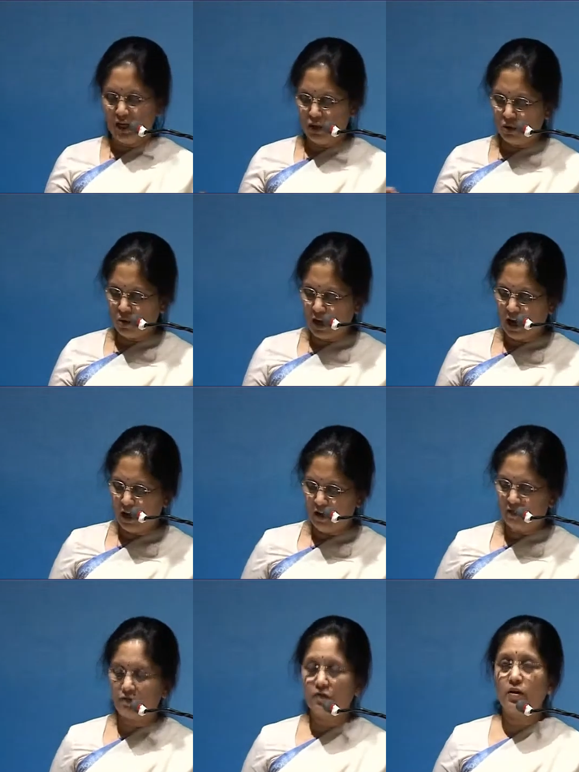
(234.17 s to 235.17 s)
You
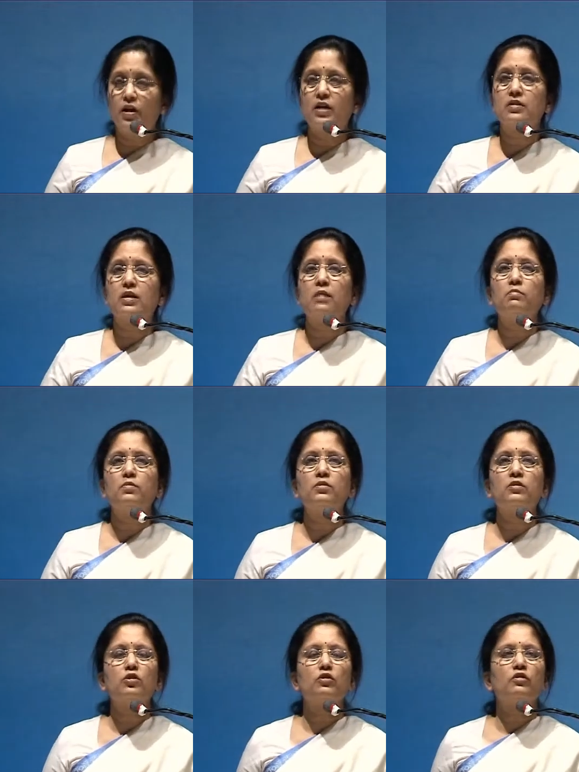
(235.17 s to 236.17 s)
have
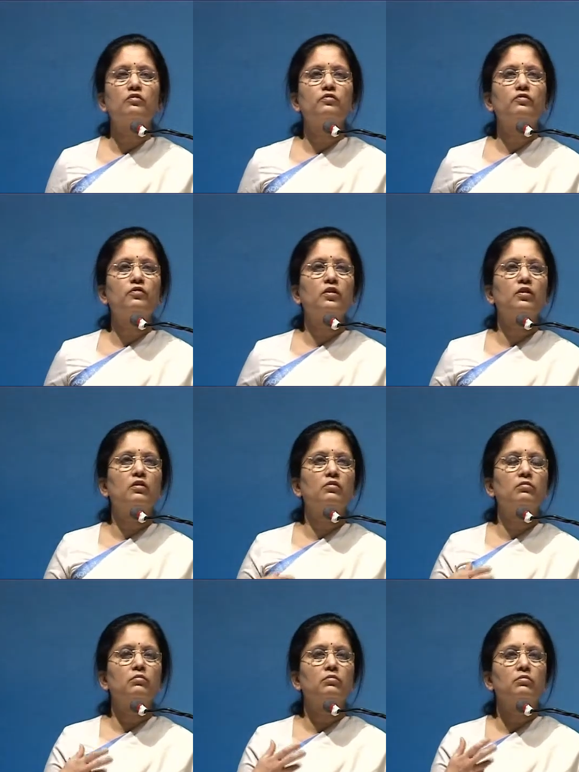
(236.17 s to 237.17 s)
examples of
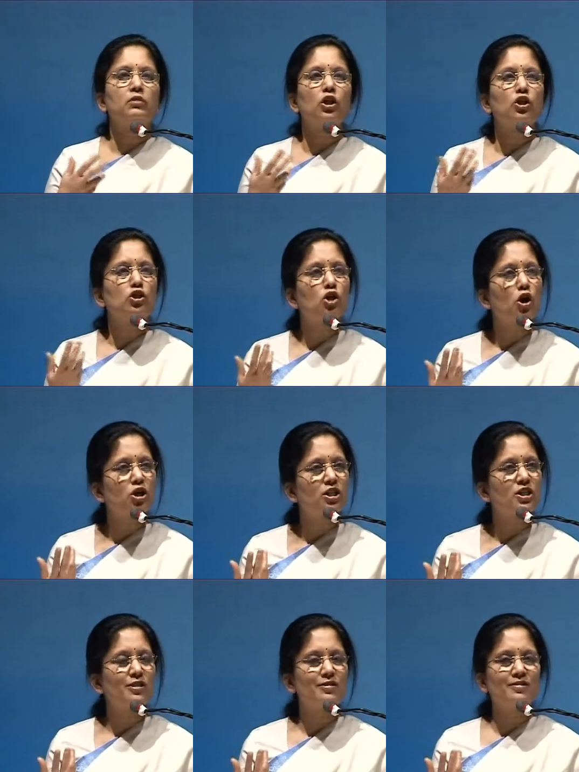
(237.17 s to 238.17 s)
um,
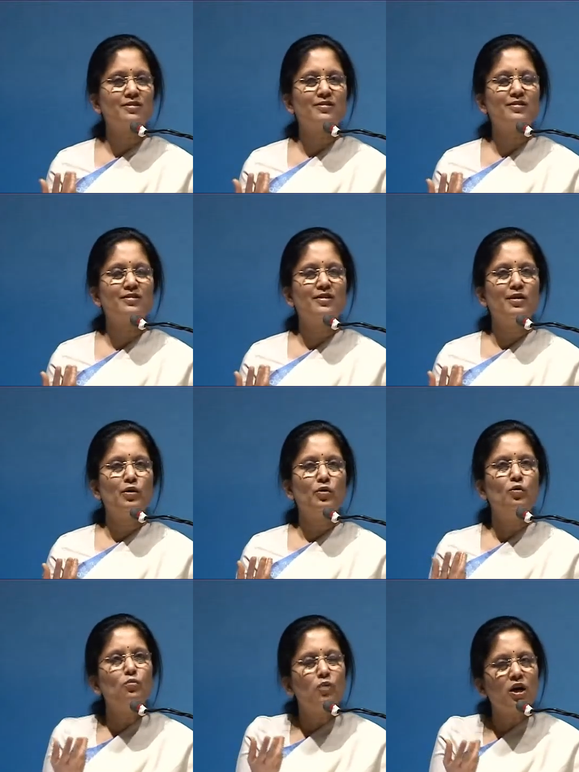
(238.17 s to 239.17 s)
doctors
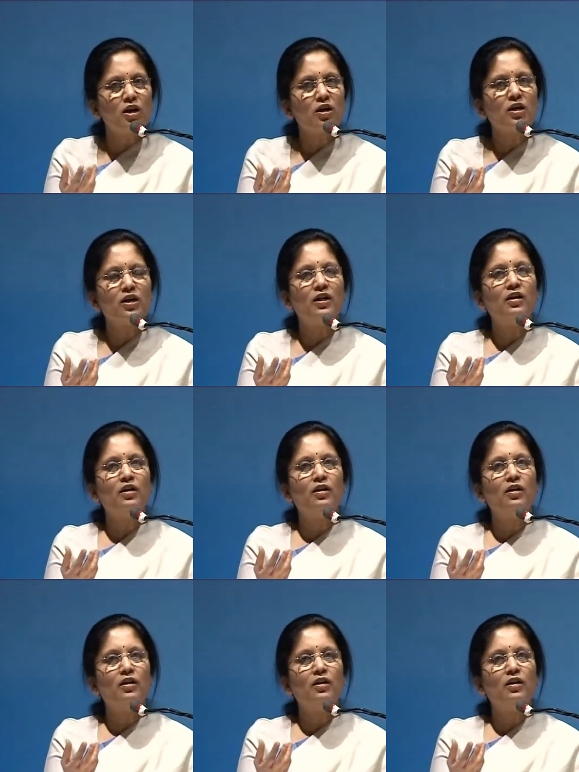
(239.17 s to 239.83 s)
who work